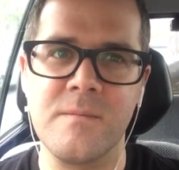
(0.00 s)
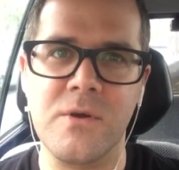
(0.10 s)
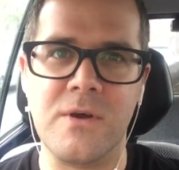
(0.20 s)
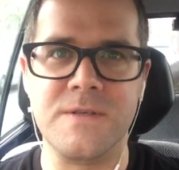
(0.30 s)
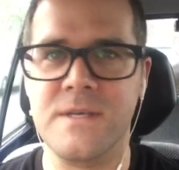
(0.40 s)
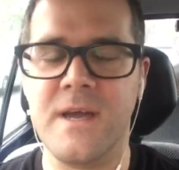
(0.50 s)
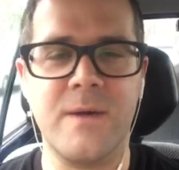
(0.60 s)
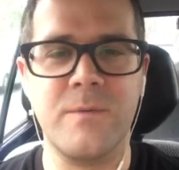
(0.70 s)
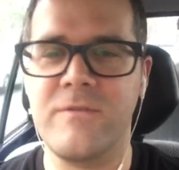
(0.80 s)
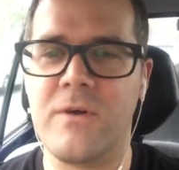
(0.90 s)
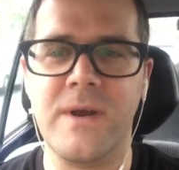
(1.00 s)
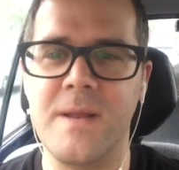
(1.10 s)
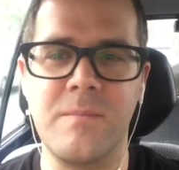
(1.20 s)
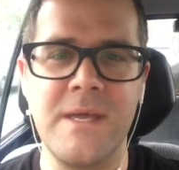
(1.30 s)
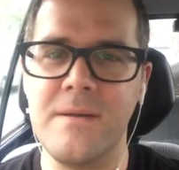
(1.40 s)
Because in God, we've
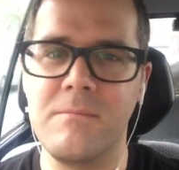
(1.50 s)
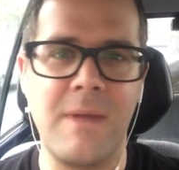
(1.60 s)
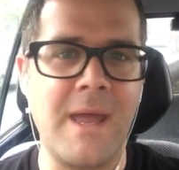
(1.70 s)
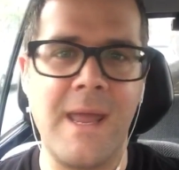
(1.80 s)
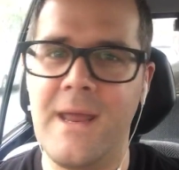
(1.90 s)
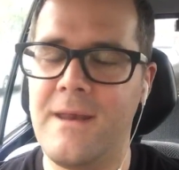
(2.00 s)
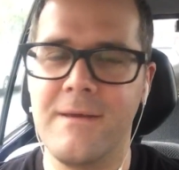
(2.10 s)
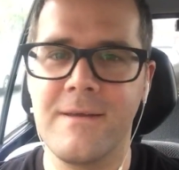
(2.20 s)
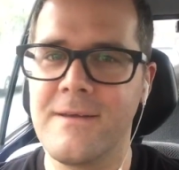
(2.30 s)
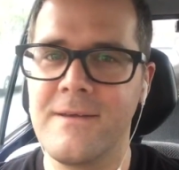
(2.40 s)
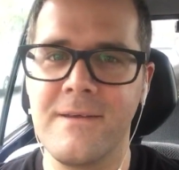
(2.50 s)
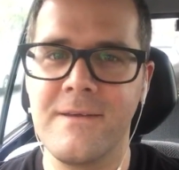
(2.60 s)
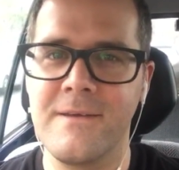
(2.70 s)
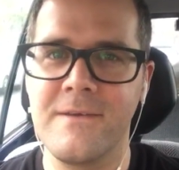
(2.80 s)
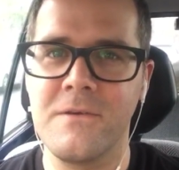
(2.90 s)
already been made
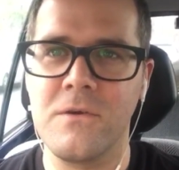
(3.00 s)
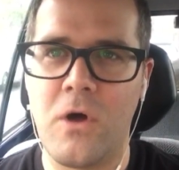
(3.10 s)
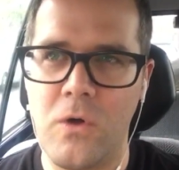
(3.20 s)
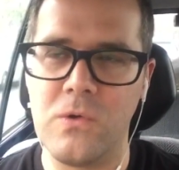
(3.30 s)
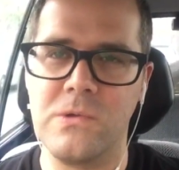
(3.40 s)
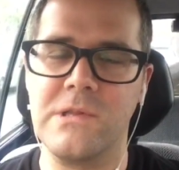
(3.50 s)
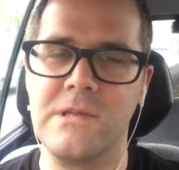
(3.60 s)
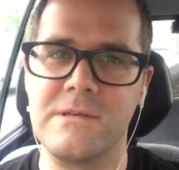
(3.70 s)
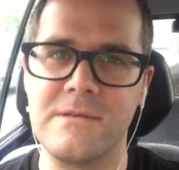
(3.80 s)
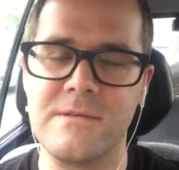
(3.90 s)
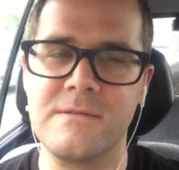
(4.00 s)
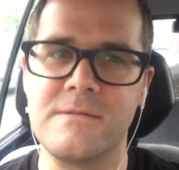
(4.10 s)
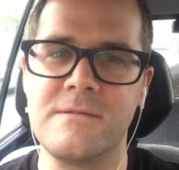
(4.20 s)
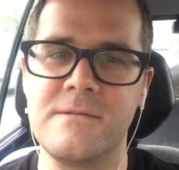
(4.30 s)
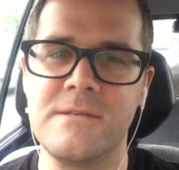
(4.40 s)
whole.
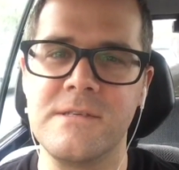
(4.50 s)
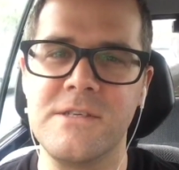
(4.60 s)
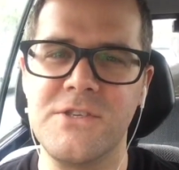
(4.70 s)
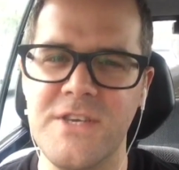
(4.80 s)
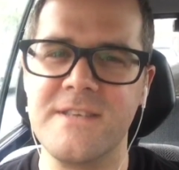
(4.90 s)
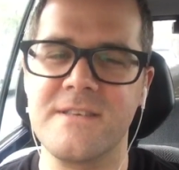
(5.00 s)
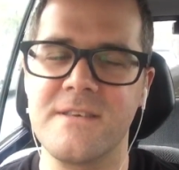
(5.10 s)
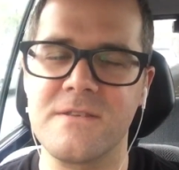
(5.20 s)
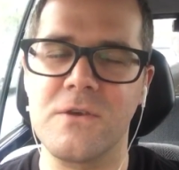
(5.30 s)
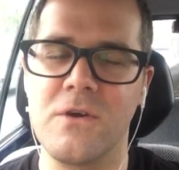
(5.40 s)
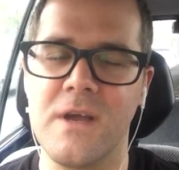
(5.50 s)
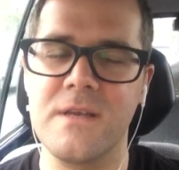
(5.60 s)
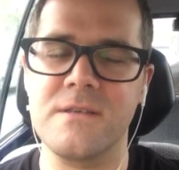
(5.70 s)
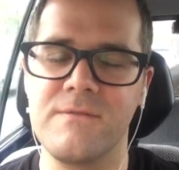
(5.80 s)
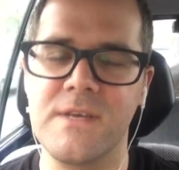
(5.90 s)
Jesus is the
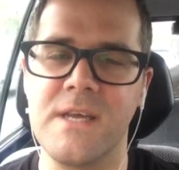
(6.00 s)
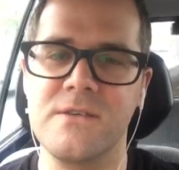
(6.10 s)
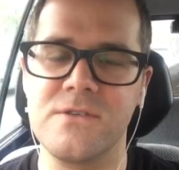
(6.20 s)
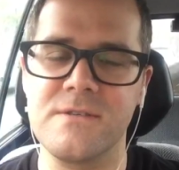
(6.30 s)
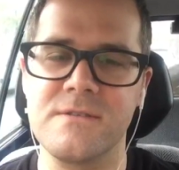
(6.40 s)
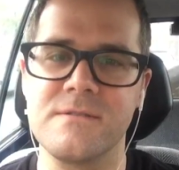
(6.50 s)
greatest invitation.